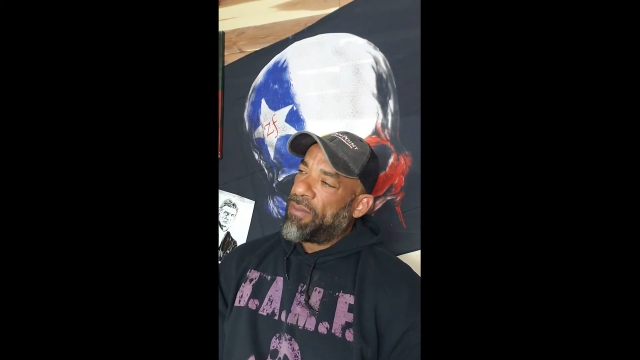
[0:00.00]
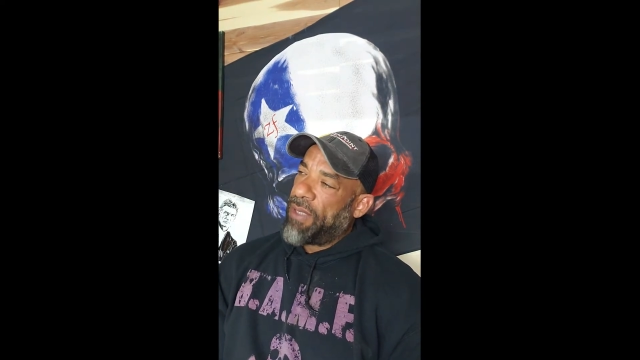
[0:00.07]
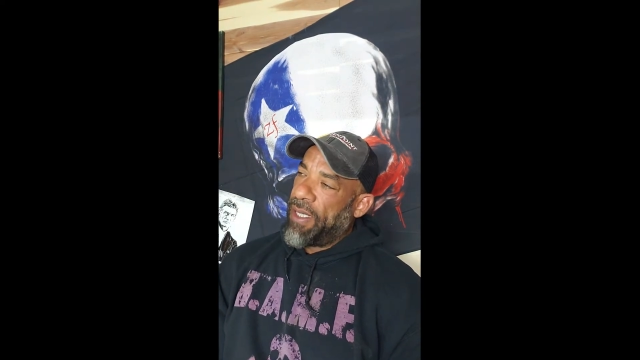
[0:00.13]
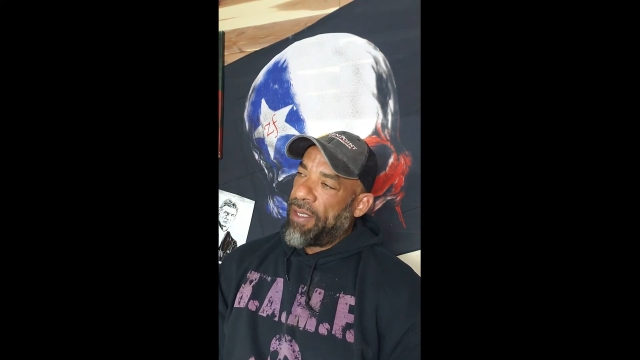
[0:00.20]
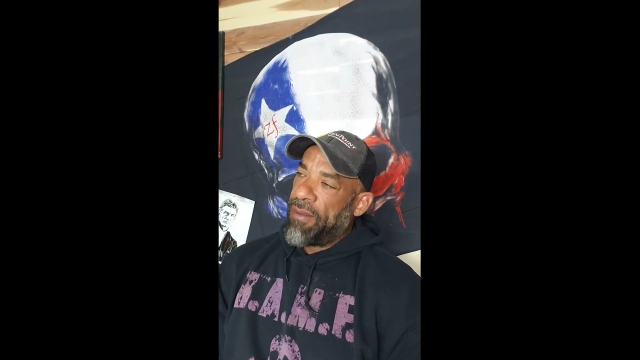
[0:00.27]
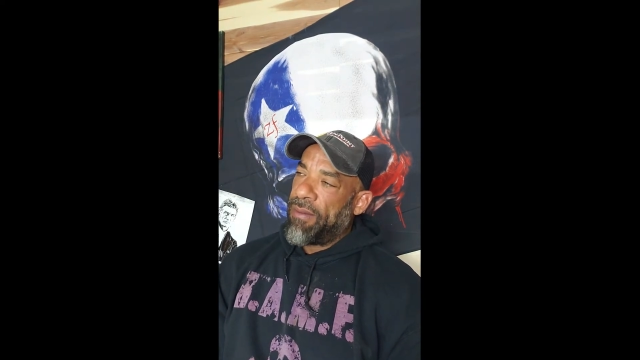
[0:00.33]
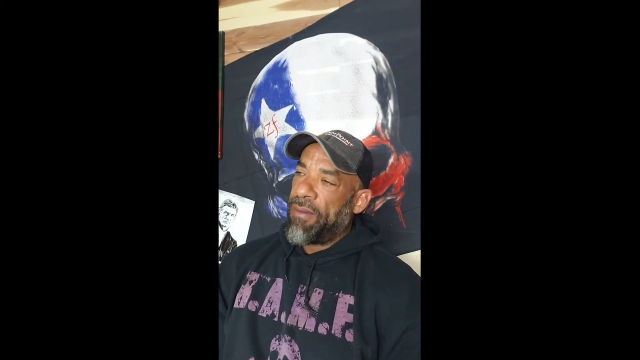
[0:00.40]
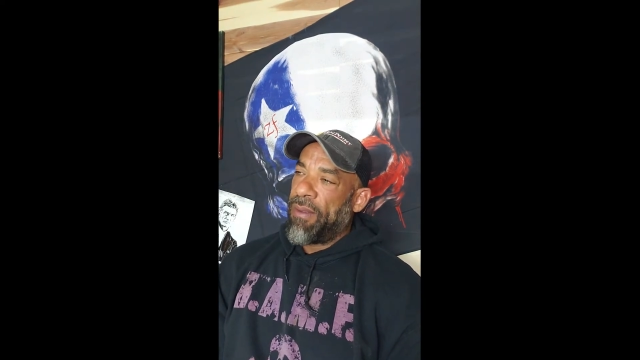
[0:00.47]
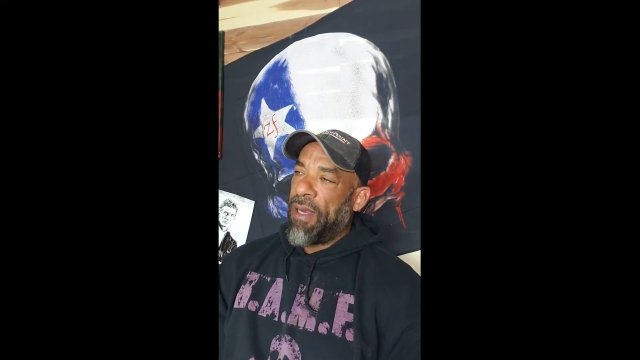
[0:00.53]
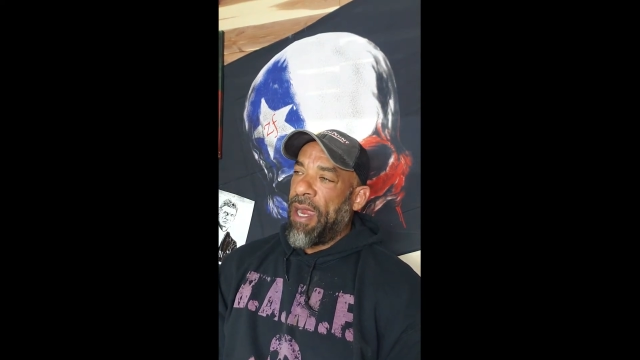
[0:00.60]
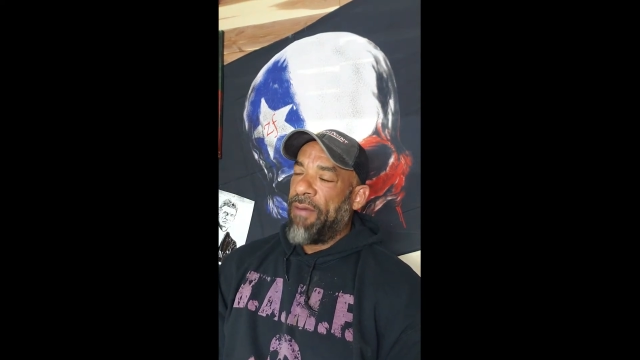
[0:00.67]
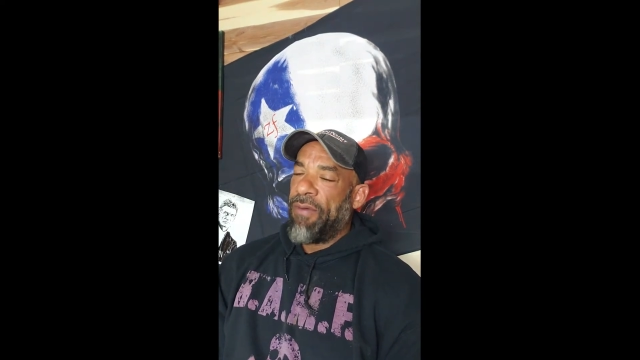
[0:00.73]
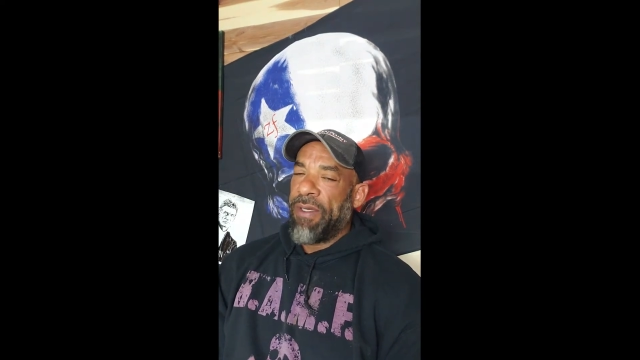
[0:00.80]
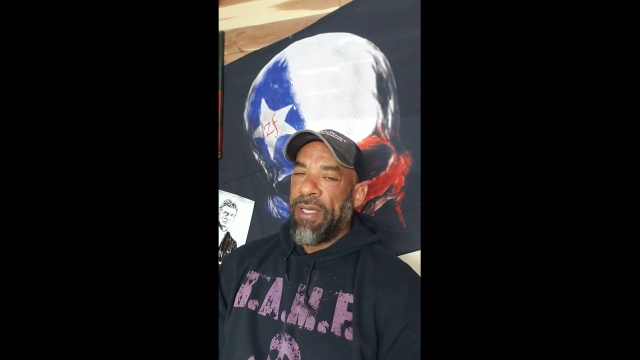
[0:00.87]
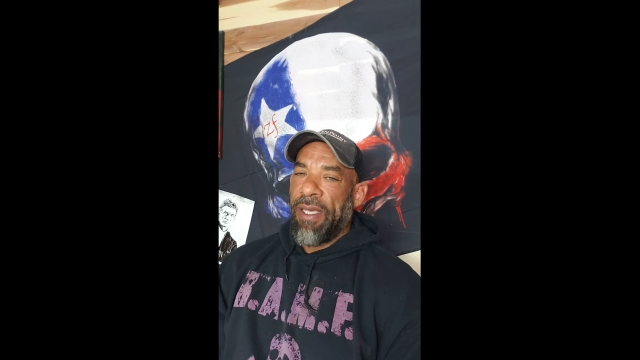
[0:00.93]
then
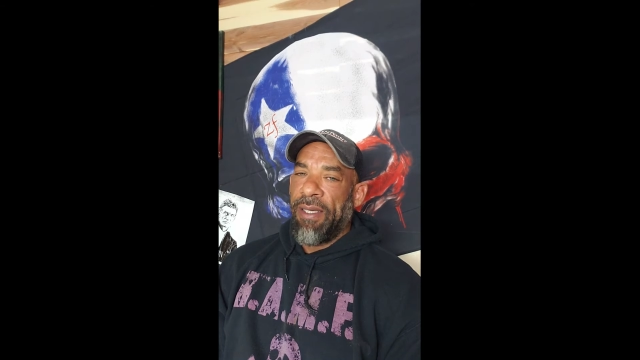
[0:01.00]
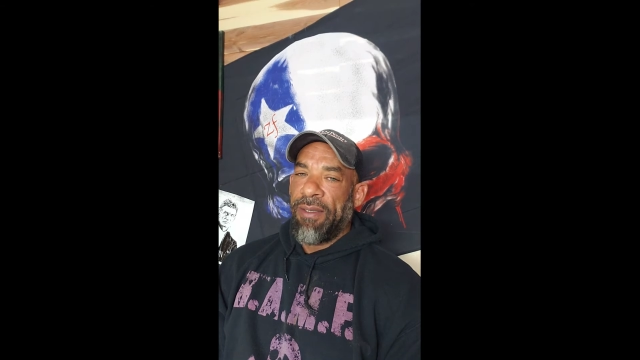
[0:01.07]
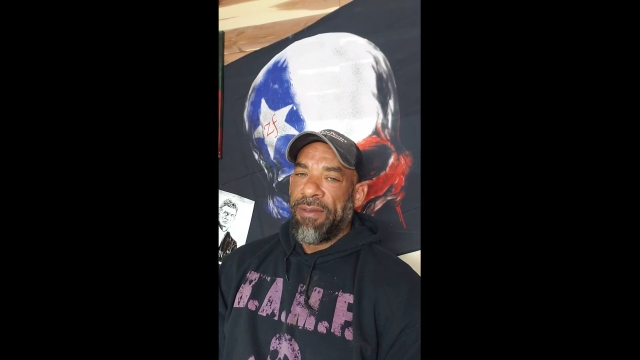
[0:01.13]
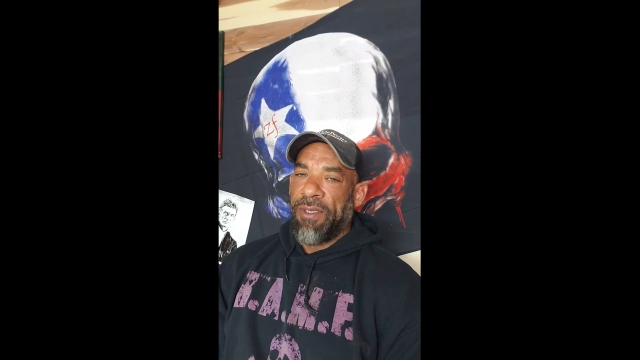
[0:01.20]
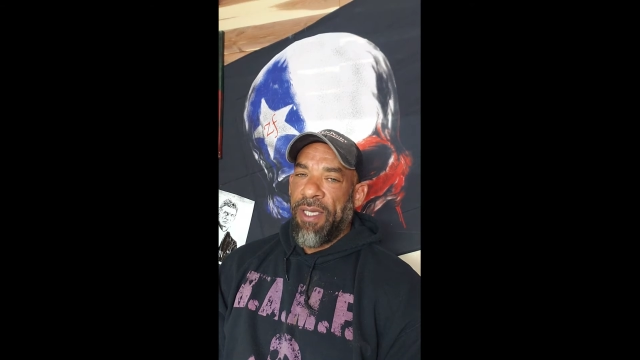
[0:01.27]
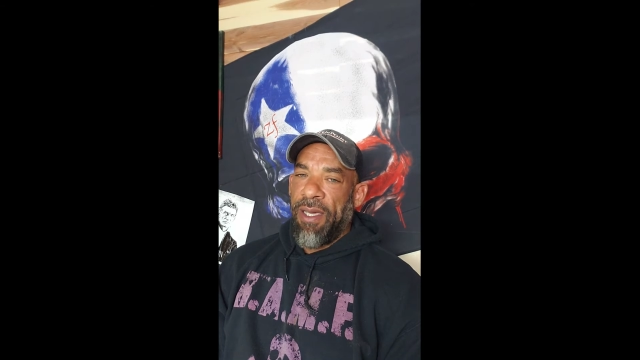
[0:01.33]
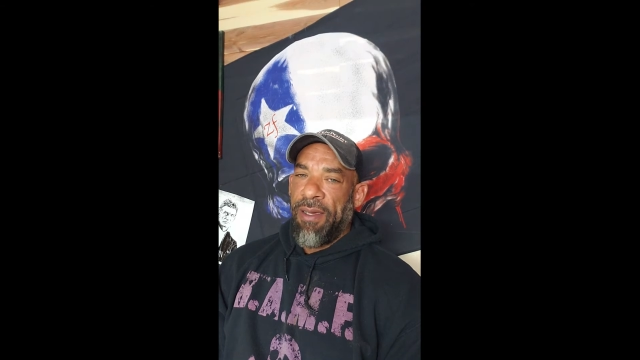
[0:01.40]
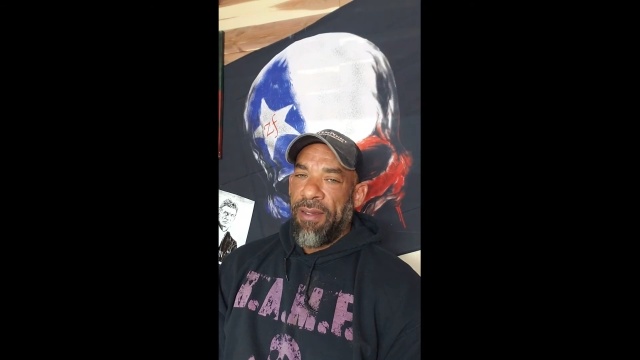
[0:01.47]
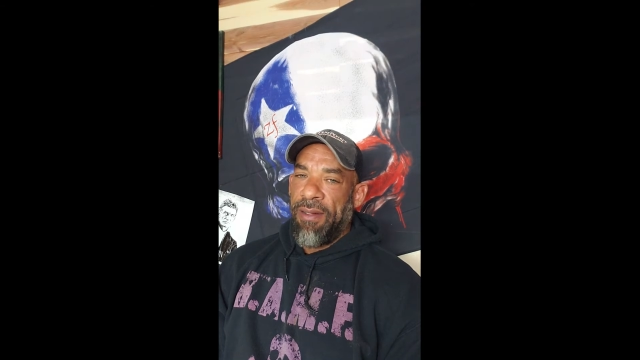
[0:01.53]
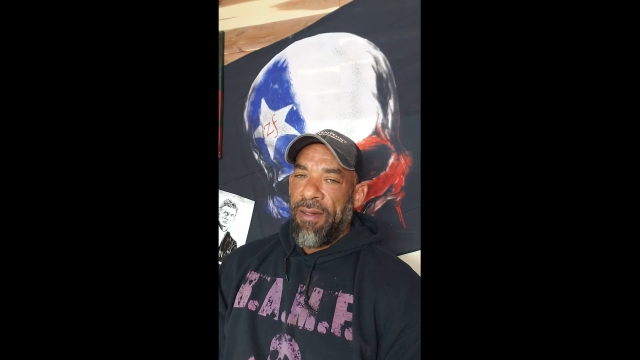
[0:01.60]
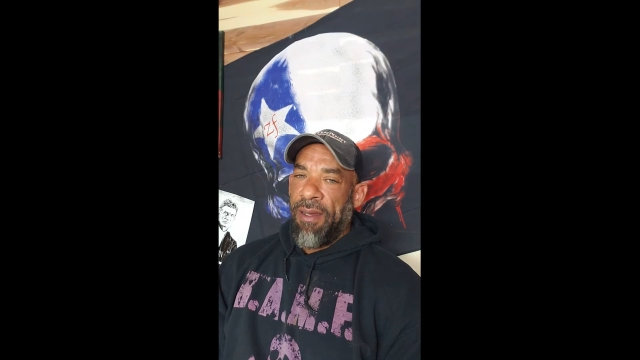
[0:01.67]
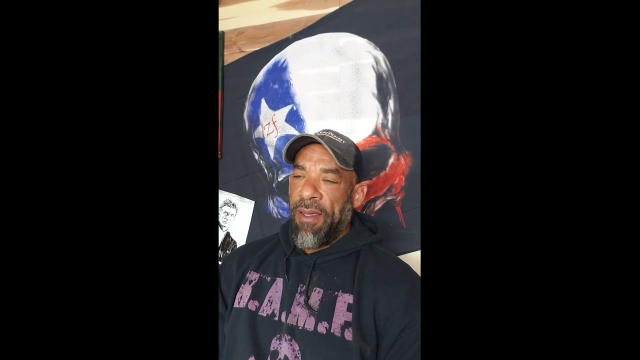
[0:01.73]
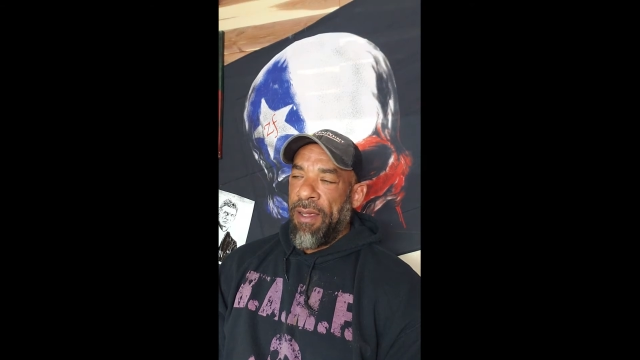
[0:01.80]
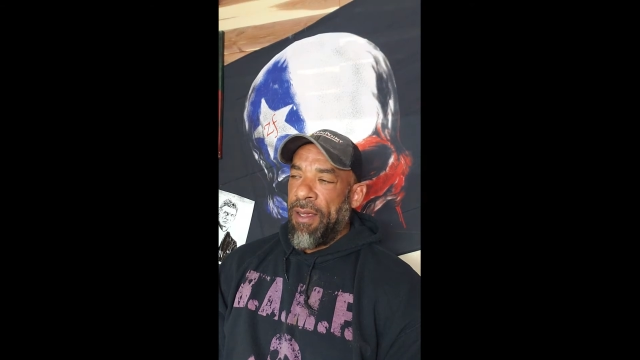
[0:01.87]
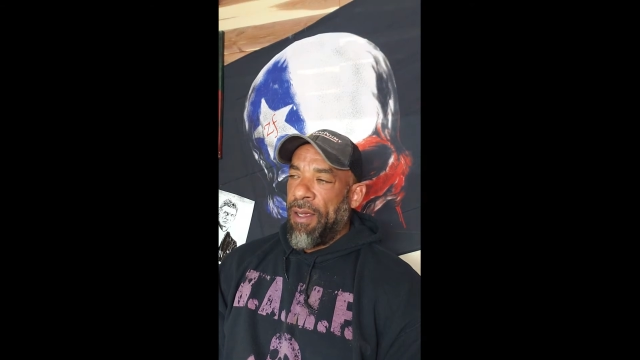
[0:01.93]
everything's good.